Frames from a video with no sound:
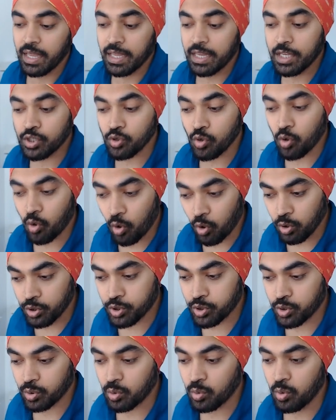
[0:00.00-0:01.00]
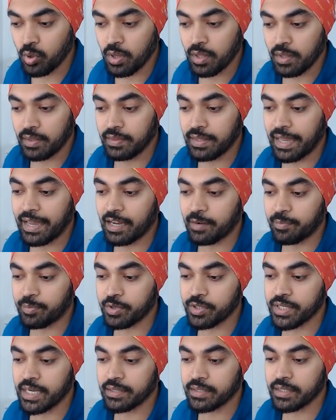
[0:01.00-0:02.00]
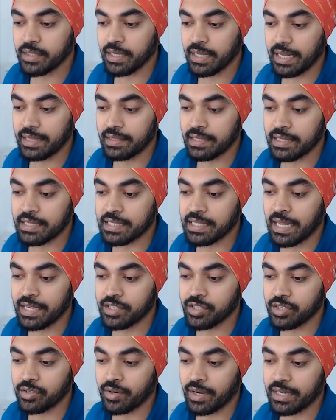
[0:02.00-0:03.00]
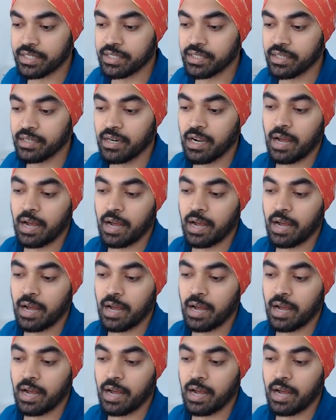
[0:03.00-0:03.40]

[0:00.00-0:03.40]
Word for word: is also there presented in the slicer right here